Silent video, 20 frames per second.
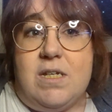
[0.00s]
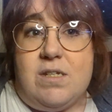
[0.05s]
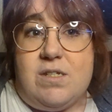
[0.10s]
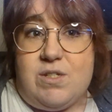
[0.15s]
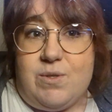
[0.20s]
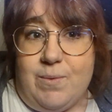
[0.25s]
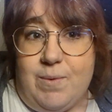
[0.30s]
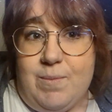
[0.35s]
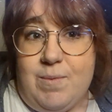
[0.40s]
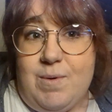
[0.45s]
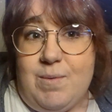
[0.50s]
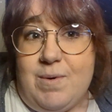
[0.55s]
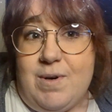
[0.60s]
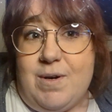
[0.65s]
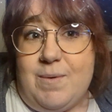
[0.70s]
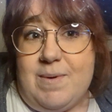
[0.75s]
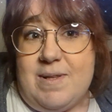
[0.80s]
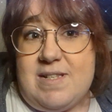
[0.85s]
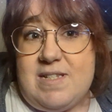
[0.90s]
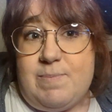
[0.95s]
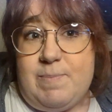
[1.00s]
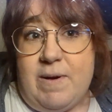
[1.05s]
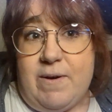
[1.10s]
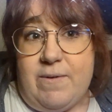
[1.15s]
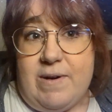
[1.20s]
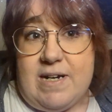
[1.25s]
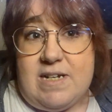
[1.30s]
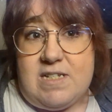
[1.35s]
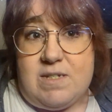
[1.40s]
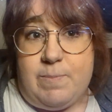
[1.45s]
So when we work with
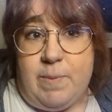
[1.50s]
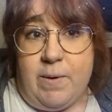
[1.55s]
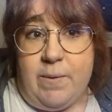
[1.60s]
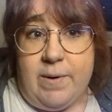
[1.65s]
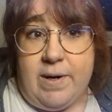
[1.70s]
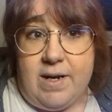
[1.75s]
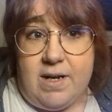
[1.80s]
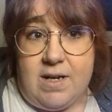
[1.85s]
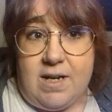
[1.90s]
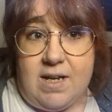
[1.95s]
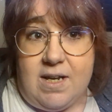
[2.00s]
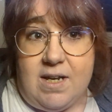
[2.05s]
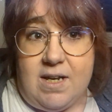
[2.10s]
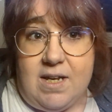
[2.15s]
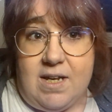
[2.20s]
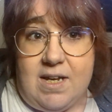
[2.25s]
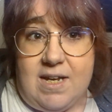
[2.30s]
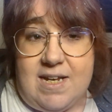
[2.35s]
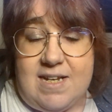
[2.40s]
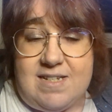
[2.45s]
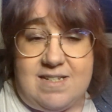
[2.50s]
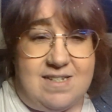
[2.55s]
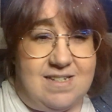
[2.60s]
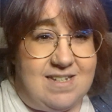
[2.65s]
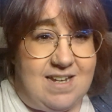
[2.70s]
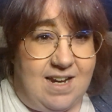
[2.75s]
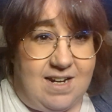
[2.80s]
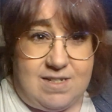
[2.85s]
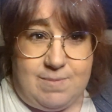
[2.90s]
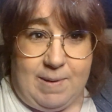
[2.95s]
spirit isn't
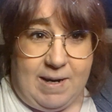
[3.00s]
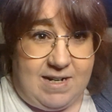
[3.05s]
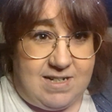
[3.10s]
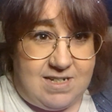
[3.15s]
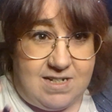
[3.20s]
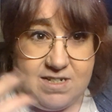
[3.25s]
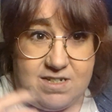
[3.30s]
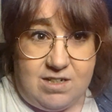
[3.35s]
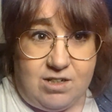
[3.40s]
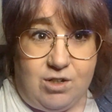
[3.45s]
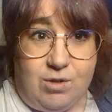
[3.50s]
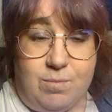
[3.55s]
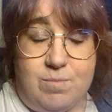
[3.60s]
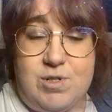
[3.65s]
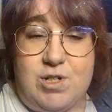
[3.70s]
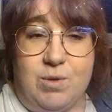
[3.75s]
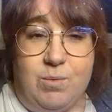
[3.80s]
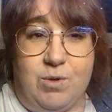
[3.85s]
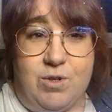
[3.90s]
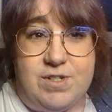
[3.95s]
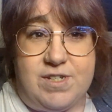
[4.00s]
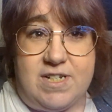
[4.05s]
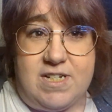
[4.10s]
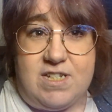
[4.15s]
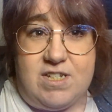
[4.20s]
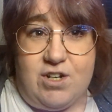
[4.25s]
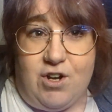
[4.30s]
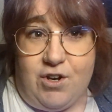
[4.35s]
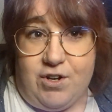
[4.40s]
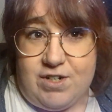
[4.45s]
expected to come to us.
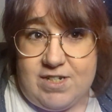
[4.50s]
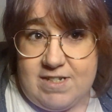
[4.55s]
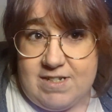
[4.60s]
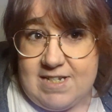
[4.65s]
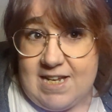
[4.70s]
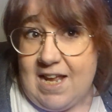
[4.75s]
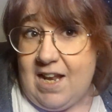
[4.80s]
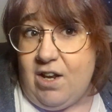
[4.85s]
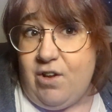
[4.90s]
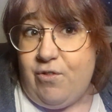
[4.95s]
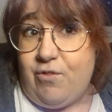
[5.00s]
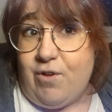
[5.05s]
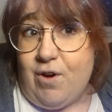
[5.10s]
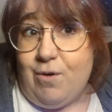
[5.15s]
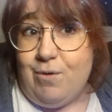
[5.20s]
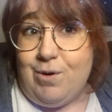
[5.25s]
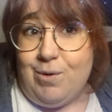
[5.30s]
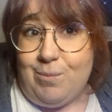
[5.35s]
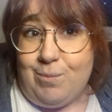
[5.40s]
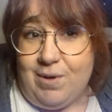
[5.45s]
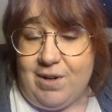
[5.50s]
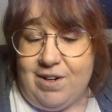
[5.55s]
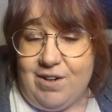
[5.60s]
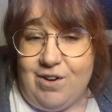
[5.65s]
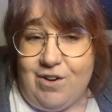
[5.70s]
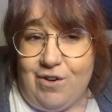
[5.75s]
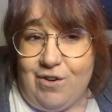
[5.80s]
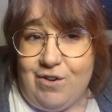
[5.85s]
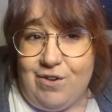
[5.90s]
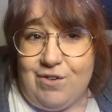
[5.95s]
It's not a telephone and we're
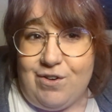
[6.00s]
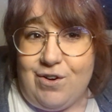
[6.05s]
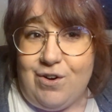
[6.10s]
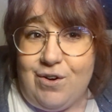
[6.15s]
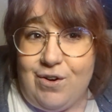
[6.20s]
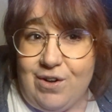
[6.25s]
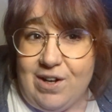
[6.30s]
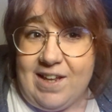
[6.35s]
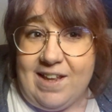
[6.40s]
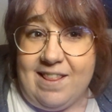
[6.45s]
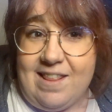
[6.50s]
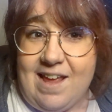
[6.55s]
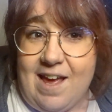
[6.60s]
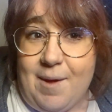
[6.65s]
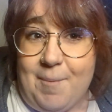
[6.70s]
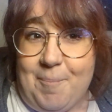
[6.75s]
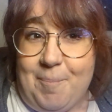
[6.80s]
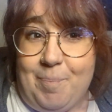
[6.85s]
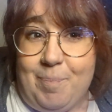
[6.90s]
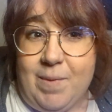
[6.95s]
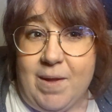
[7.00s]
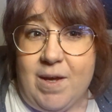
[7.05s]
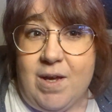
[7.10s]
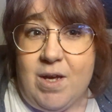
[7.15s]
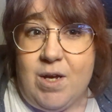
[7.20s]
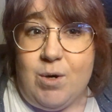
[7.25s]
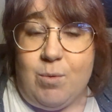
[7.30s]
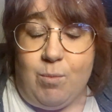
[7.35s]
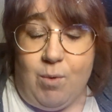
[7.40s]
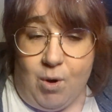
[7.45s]
not calling them.
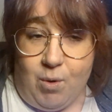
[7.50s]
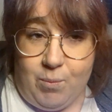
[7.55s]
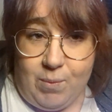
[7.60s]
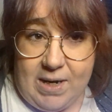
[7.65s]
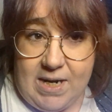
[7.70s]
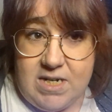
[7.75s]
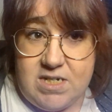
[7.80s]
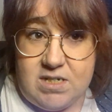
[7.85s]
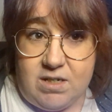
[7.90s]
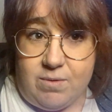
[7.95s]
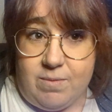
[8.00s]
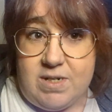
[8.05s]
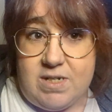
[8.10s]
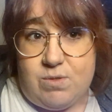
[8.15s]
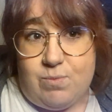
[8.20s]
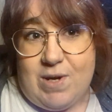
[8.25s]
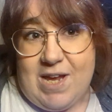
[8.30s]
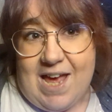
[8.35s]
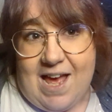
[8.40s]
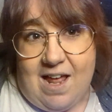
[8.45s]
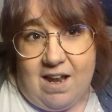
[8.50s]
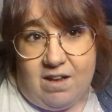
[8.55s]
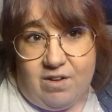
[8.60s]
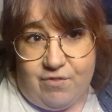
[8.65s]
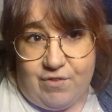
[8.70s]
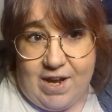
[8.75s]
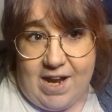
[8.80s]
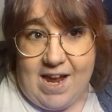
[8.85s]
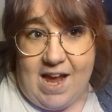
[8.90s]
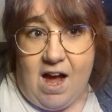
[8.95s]
What we do is we
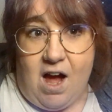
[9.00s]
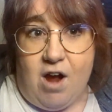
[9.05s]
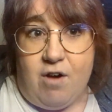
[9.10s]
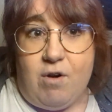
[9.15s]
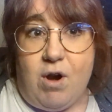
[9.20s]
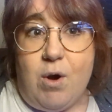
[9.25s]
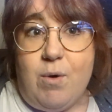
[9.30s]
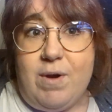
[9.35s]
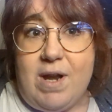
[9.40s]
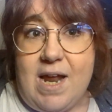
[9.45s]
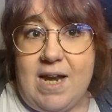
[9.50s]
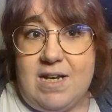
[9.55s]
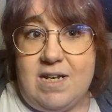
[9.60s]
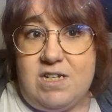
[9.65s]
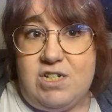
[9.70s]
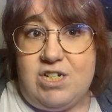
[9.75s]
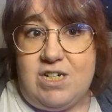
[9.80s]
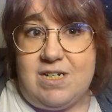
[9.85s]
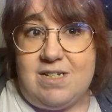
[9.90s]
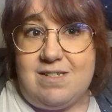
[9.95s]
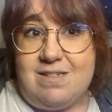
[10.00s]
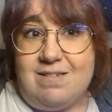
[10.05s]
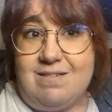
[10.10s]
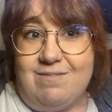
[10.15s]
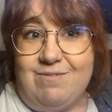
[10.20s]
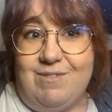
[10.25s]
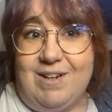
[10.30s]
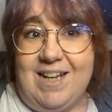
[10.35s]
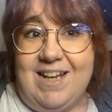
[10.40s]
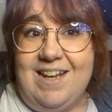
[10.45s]
elevate our own energies.
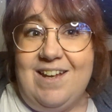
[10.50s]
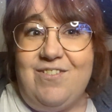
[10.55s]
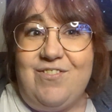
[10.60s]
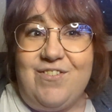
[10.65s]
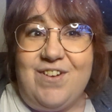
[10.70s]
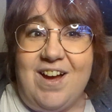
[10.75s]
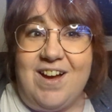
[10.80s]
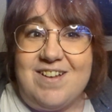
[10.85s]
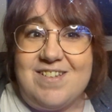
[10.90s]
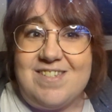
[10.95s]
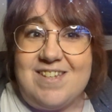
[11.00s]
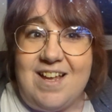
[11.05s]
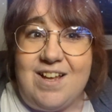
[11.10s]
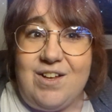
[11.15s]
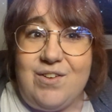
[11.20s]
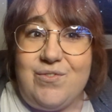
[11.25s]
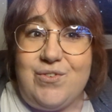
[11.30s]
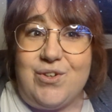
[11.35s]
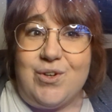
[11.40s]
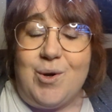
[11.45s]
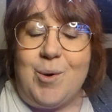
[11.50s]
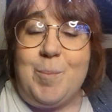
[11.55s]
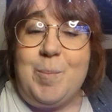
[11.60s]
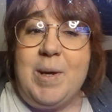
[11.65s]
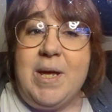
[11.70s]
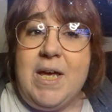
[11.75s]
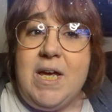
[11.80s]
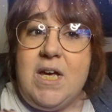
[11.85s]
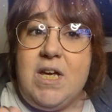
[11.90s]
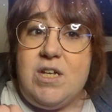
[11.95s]
We lift ourselves up
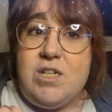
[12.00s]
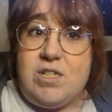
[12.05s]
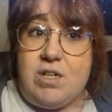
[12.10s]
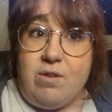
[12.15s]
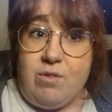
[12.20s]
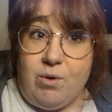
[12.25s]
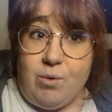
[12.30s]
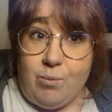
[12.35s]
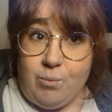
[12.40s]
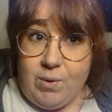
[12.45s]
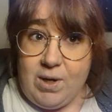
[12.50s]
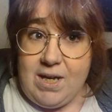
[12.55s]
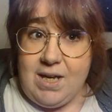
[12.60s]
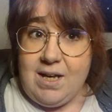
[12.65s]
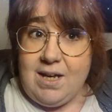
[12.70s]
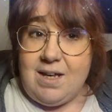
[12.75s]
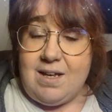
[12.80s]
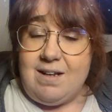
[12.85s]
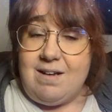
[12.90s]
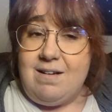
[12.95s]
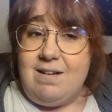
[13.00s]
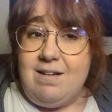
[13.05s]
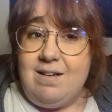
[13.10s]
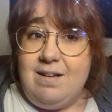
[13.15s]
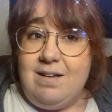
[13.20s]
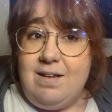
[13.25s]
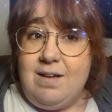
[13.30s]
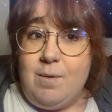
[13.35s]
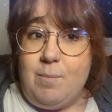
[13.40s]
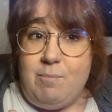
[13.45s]
so that we can
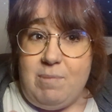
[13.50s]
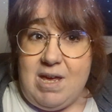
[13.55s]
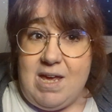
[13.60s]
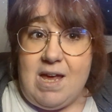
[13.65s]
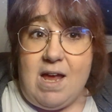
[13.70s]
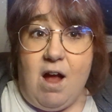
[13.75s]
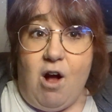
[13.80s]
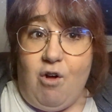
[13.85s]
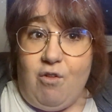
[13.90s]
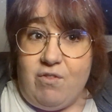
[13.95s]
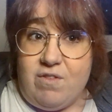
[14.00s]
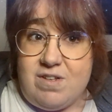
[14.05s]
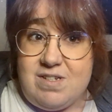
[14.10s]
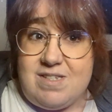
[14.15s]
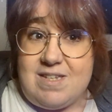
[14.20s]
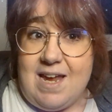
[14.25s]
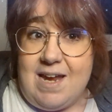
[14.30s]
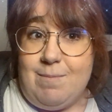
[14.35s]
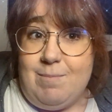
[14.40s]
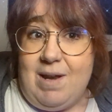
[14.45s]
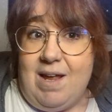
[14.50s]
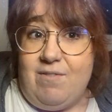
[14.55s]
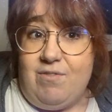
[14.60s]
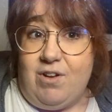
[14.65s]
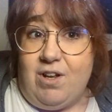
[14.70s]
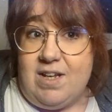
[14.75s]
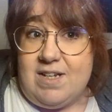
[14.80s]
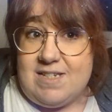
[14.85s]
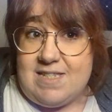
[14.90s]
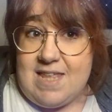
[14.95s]
be on the same
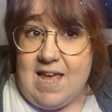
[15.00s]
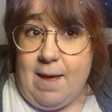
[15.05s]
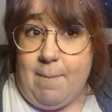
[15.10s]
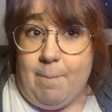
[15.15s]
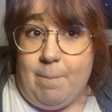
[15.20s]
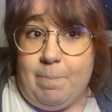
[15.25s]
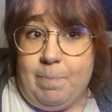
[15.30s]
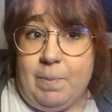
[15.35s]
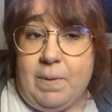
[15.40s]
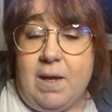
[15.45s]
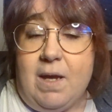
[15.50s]
level as them.